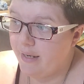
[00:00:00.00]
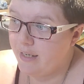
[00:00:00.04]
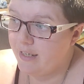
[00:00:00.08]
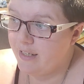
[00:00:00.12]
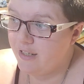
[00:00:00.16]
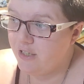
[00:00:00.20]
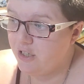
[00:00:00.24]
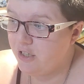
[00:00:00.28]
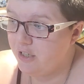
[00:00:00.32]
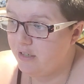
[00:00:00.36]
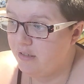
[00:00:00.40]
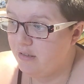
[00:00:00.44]

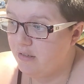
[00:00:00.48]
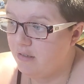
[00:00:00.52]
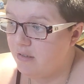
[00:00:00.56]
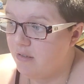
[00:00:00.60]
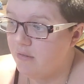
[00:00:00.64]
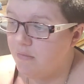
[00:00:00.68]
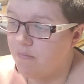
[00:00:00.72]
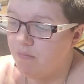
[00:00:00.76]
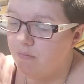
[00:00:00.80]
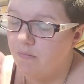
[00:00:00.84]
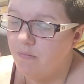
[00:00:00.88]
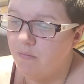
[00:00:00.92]
can
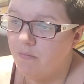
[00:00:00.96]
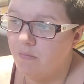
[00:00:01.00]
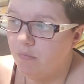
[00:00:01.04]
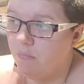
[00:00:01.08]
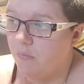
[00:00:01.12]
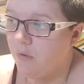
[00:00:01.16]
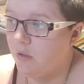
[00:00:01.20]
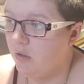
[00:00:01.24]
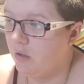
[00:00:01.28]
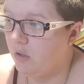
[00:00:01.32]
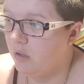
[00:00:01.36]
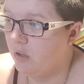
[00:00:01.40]
just
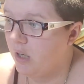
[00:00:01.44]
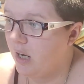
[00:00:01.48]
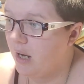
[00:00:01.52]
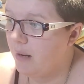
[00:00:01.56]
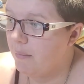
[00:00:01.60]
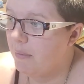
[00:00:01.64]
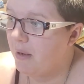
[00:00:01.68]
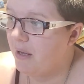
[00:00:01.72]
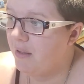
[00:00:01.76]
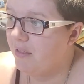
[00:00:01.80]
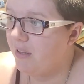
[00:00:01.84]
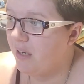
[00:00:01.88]
look
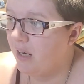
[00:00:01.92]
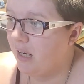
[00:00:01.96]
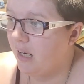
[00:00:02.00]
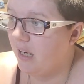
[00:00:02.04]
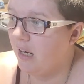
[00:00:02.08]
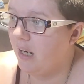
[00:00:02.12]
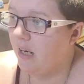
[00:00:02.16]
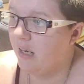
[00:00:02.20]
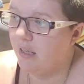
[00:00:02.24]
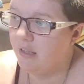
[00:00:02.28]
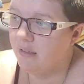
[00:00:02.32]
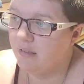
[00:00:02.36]
at my thing
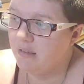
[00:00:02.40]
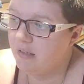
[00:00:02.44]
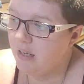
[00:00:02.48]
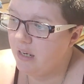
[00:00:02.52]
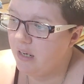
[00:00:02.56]
and I can